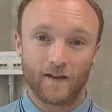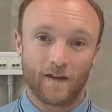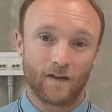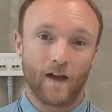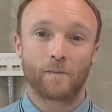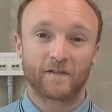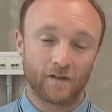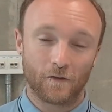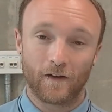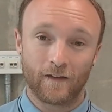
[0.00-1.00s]
either
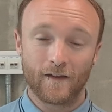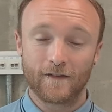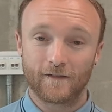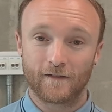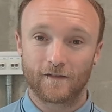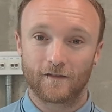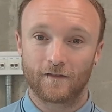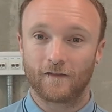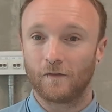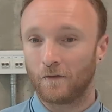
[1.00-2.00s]
absolutely this
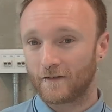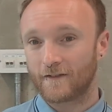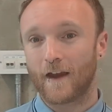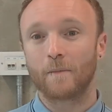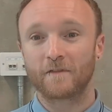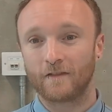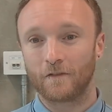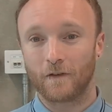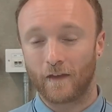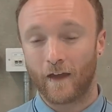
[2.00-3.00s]
or it's
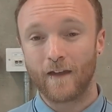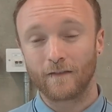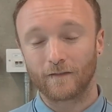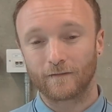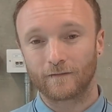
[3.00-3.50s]
absolutely that.